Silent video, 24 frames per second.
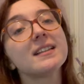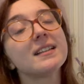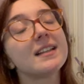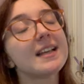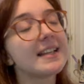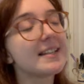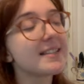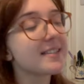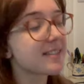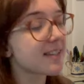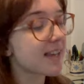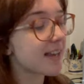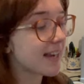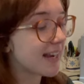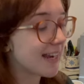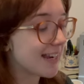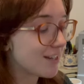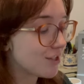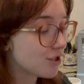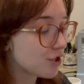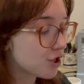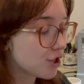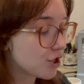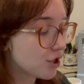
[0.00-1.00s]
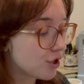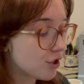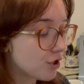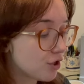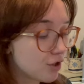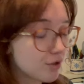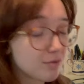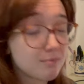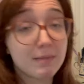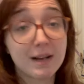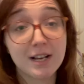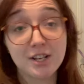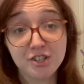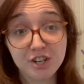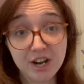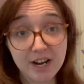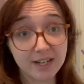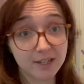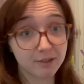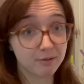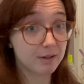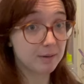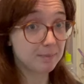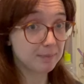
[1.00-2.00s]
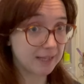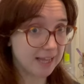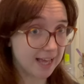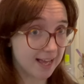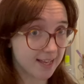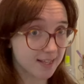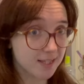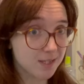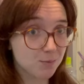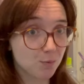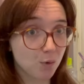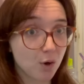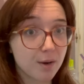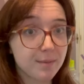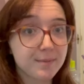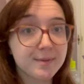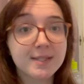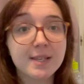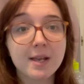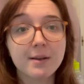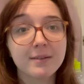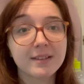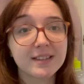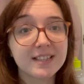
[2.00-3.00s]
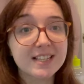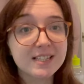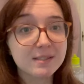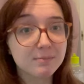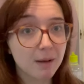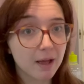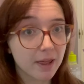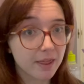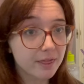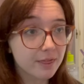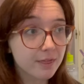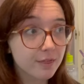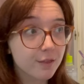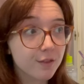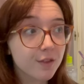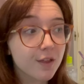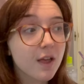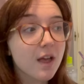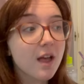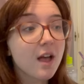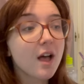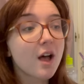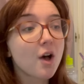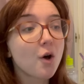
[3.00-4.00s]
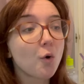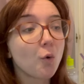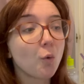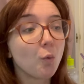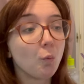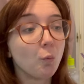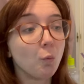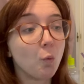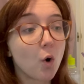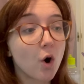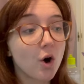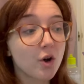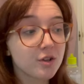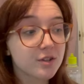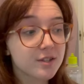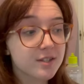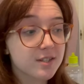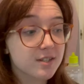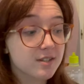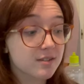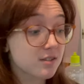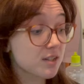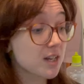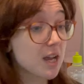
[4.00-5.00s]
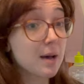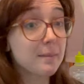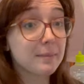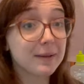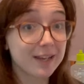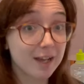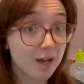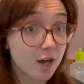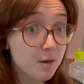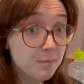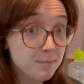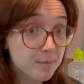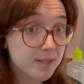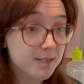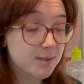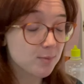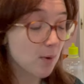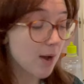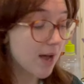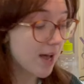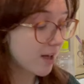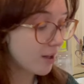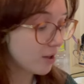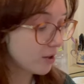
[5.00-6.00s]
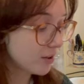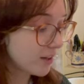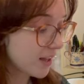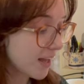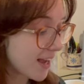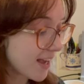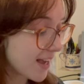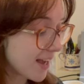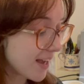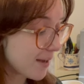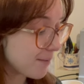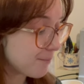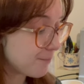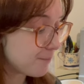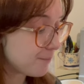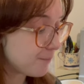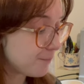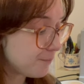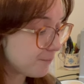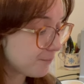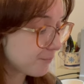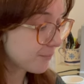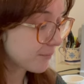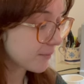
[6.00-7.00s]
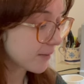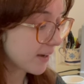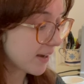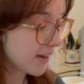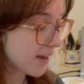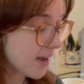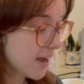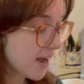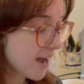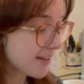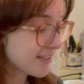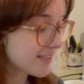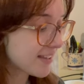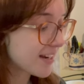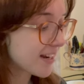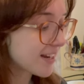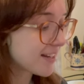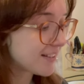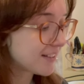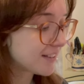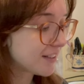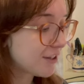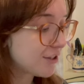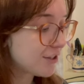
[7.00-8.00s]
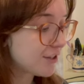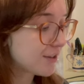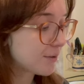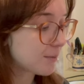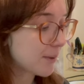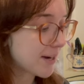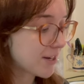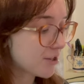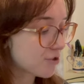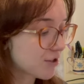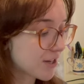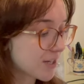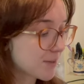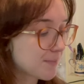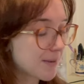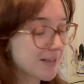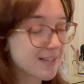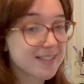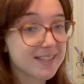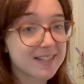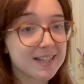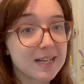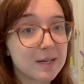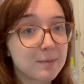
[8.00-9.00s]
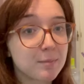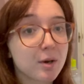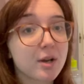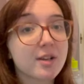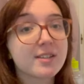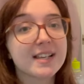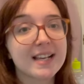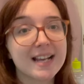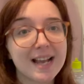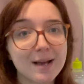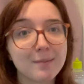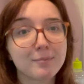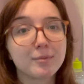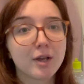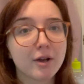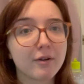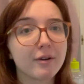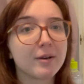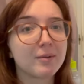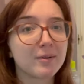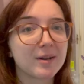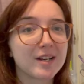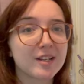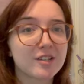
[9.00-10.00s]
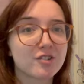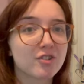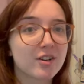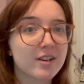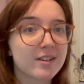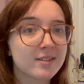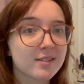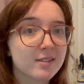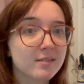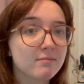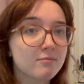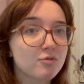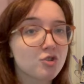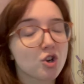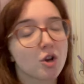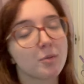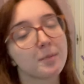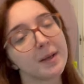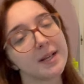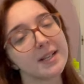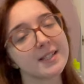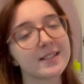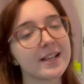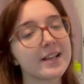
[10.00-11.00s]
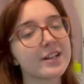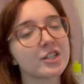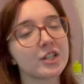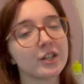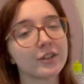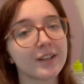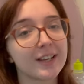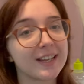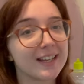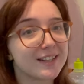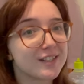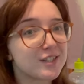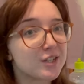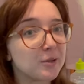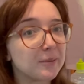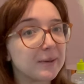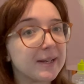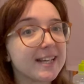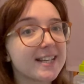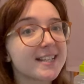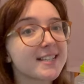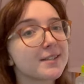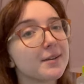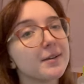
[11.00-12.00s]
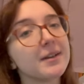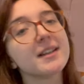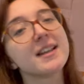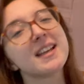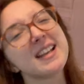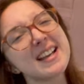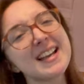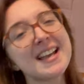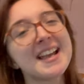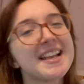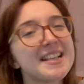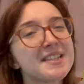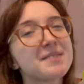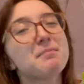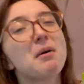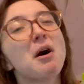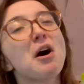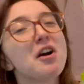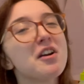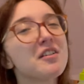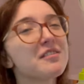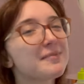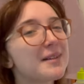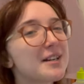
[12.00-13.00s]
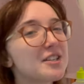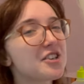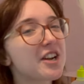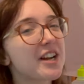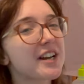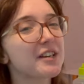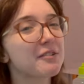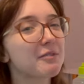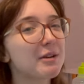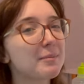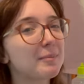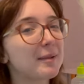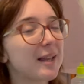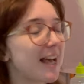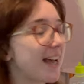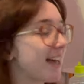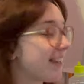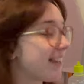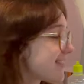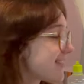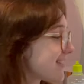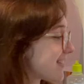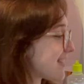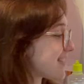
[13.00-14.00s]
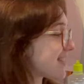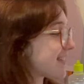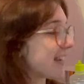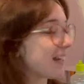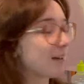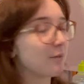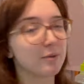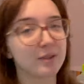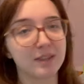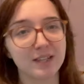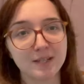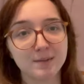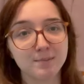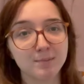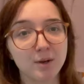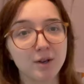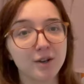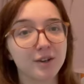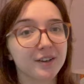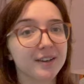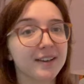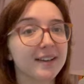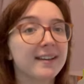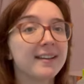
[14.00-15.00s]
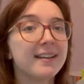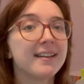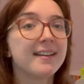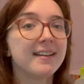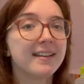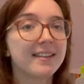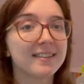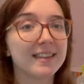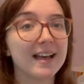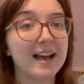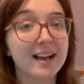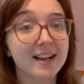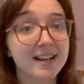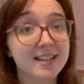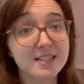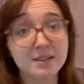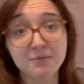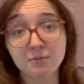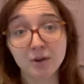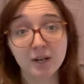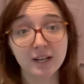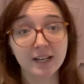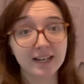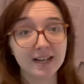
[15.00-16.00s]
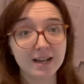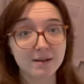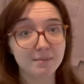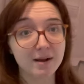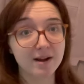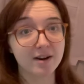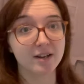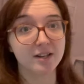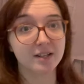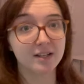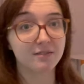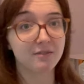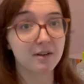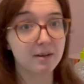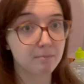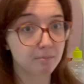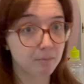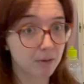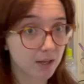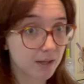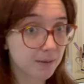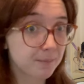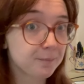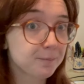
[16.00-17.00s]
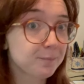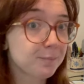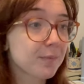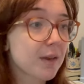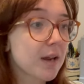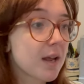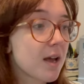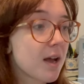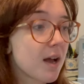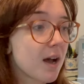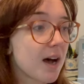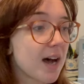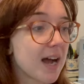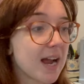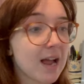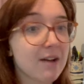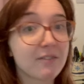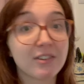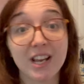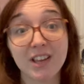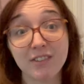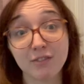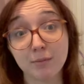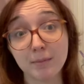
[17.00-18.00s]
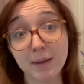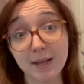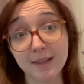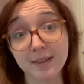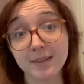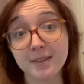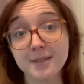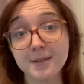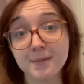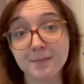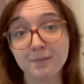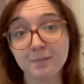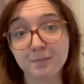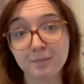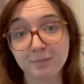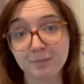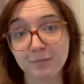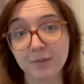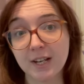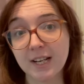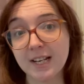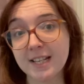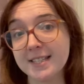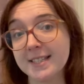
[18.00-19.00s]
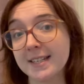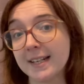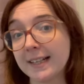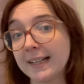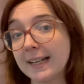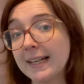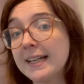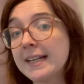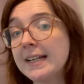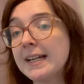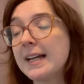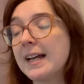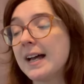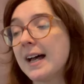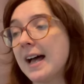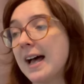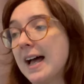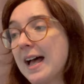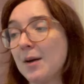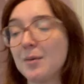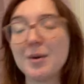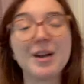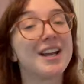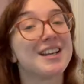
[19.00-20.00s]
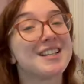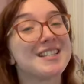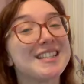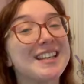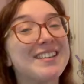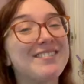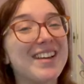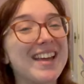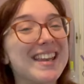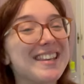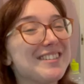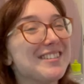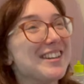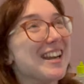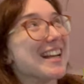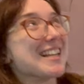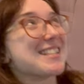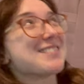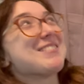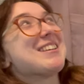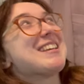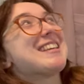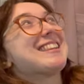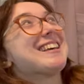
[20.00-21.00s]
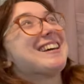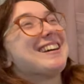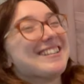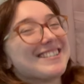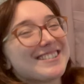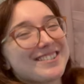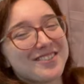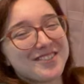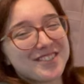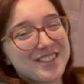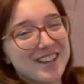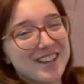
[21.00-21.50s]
insight into my January plans, what I'm sewing this month, what's coming up as well. I think I included the wedding dress bits in here because I am going wedding dress shopping slash looking in 2 weeks. So it's part of my January plans, is sitting with this book. That, because if we're going to get married in November, I have 11 months, realistically. We're going to see a venue next week though, so I'm so